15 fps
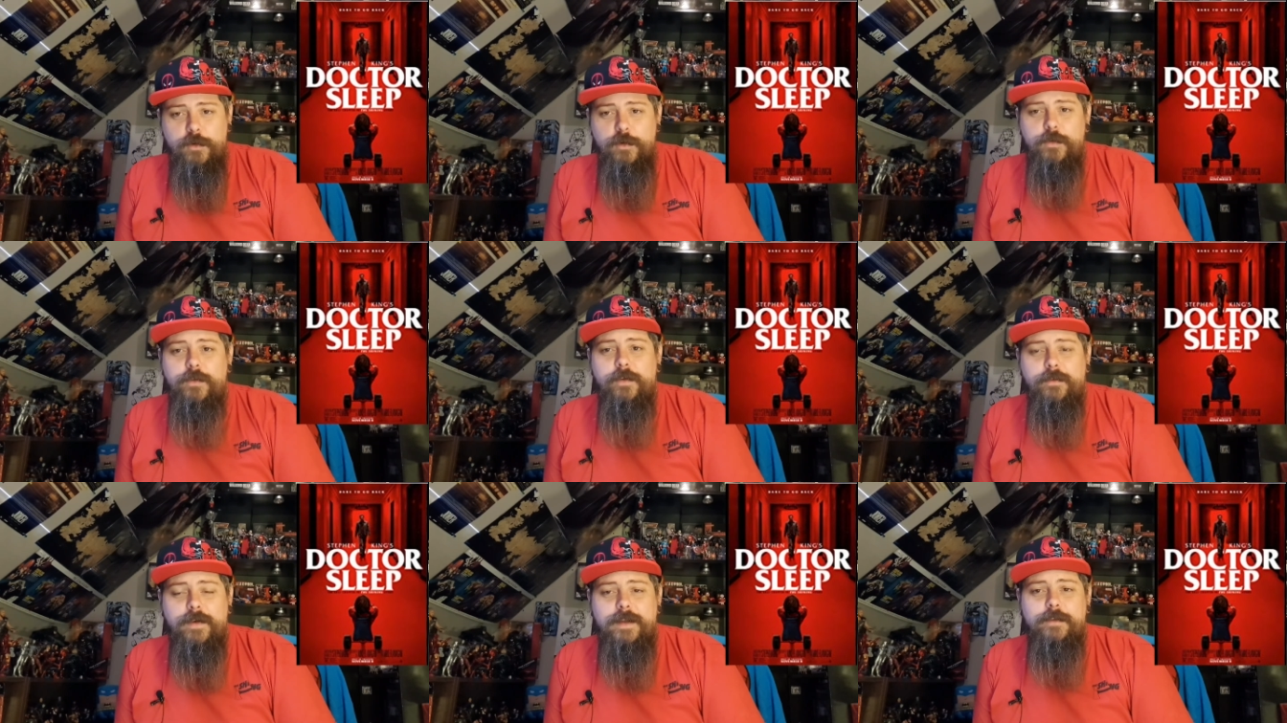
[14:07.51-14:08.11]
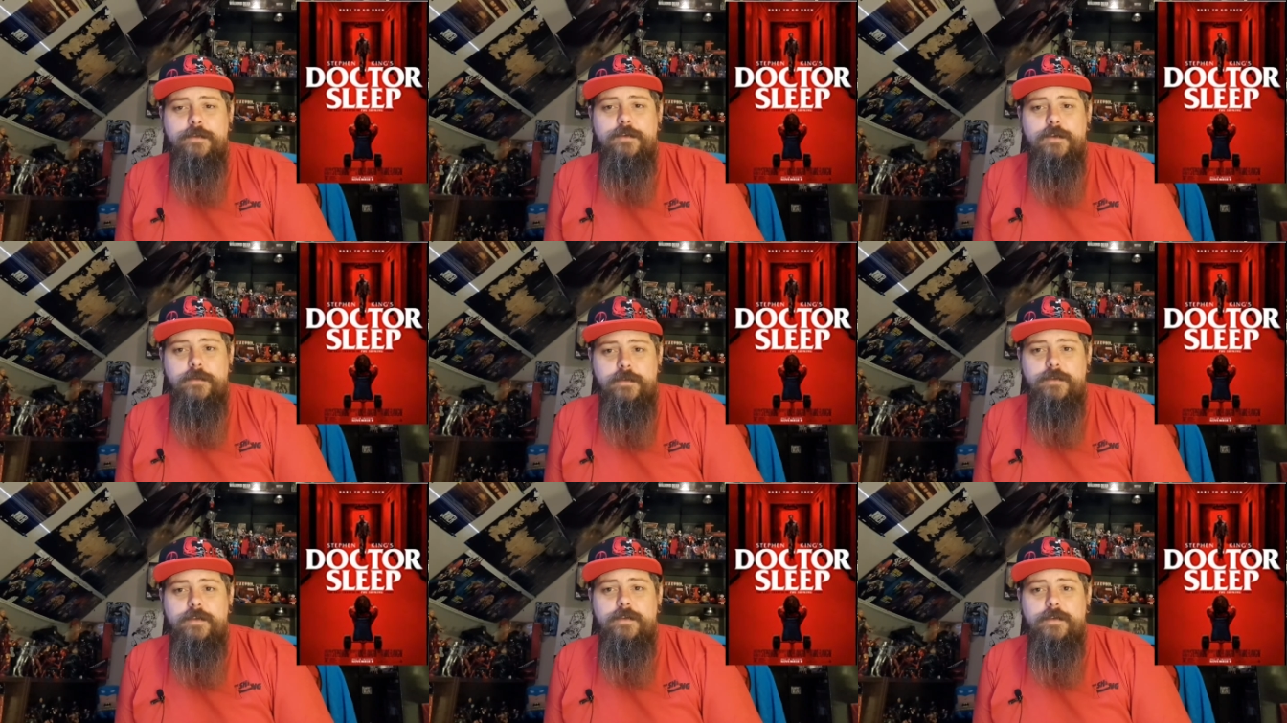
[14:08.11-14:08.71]
earned the fan
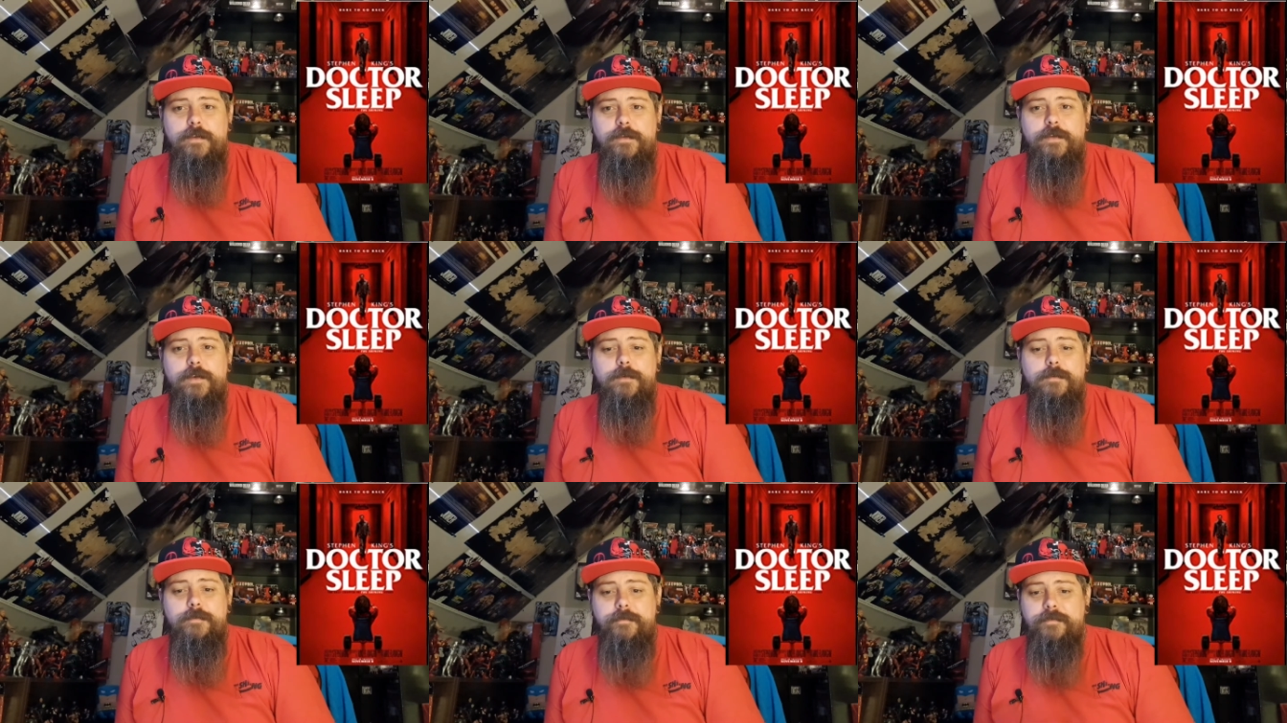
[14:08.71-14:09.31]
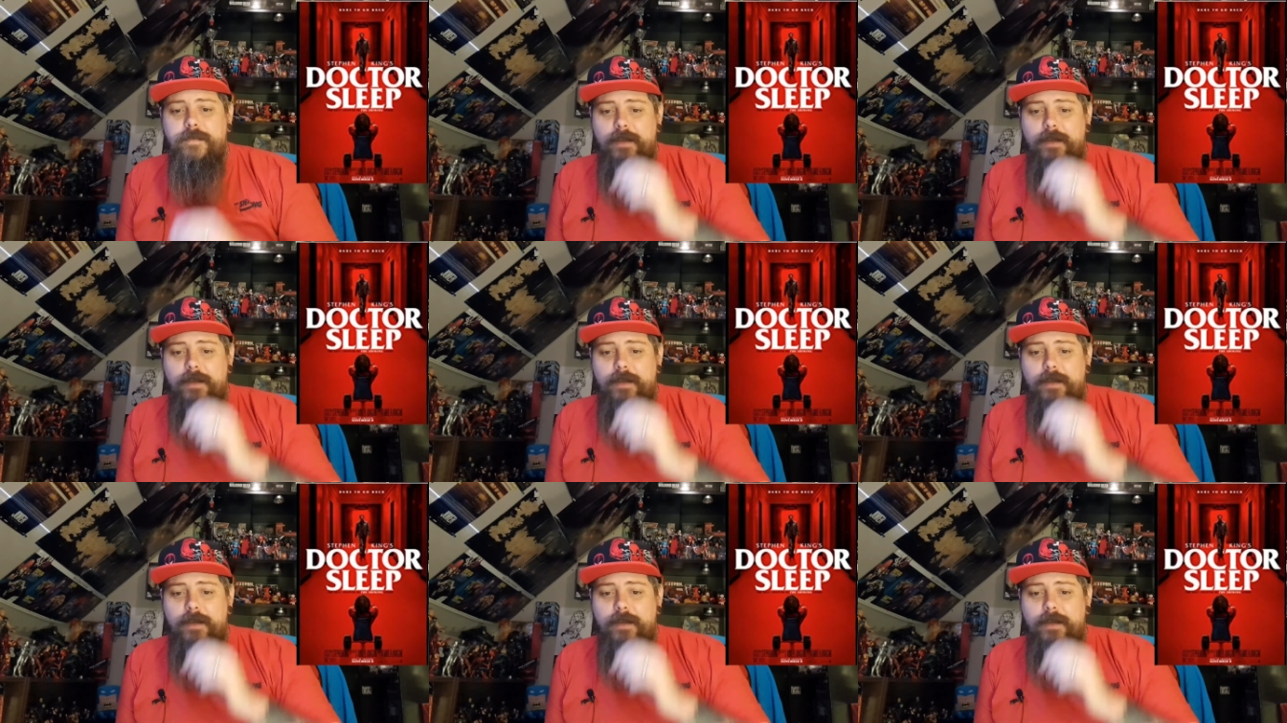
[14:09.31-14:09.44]
service in this film.